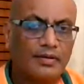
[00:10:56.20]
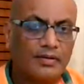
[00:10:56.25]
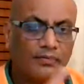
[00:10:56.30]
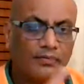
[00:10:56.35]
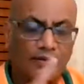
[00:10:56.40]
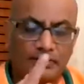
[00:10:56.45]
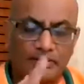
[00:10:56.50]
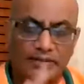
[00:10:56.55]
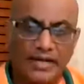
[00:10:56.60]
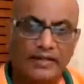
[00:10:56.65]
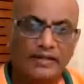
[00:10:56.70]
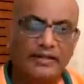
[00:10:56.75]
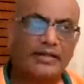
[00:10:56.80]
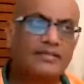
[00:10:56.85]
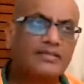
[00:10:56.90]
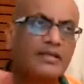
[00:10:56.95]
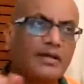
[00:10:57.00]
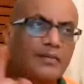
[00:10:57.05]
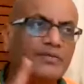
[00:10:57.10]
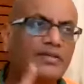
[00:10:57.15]
For that, a
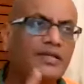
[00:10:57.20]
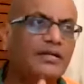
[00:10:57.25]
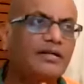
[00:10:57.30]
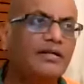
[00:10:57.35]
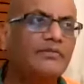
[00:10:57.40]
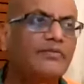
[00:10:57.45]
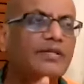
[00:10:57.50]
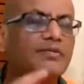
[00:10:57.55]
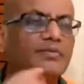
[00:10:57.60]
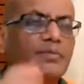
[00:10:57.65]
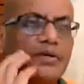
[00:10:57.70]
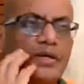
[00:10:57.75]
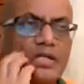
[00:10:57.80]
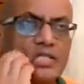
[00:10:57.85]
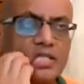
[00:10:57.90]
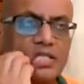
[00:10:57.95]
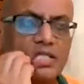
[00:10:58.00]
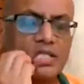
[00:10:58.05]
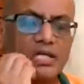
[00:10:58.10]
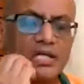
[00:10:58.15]
subjective
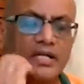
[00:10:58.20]
experience is